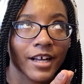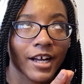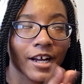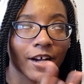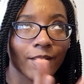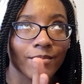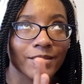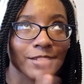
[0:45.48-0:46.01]

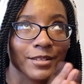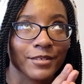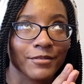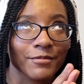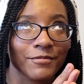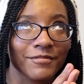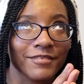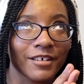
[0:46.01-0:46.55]
I'll
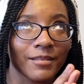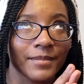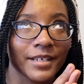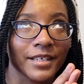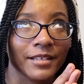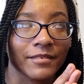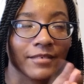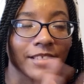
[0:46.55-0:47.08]
resume
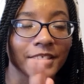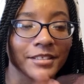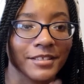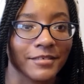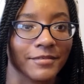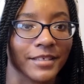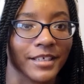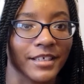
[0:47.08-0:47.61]
filming the rest
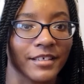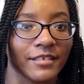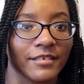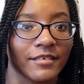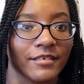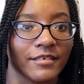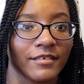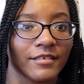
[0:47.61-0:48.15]
of it,
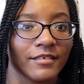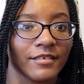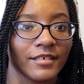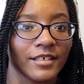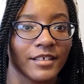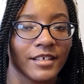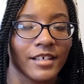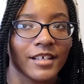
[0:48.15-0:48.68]

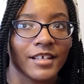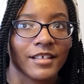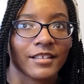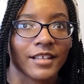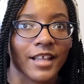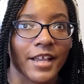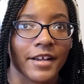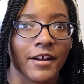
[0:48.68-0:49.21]

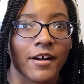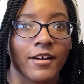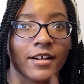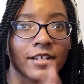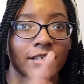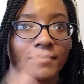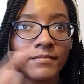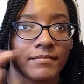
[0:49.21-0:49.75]
like,
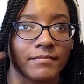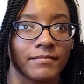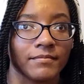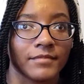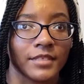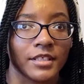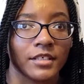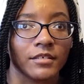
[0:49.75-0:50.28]
on,
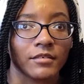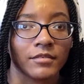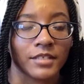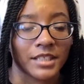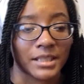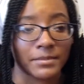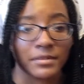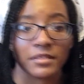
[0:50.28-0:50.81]
you know,
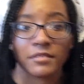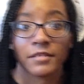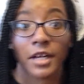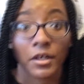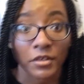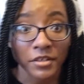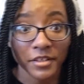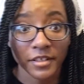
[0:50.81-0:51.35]
December
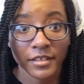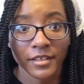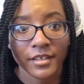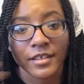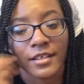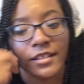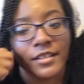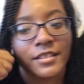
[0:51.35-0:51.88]
12th.
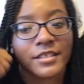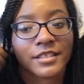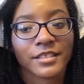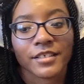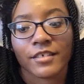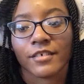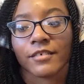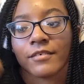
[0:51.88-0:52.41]

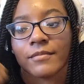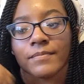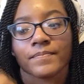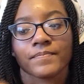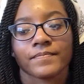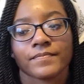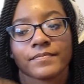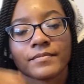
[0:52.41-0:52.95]
So,
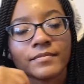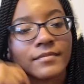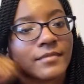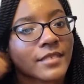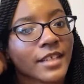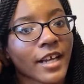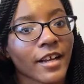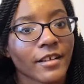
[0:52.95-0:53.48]

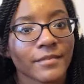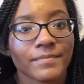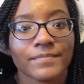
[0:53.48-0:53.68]
yeah.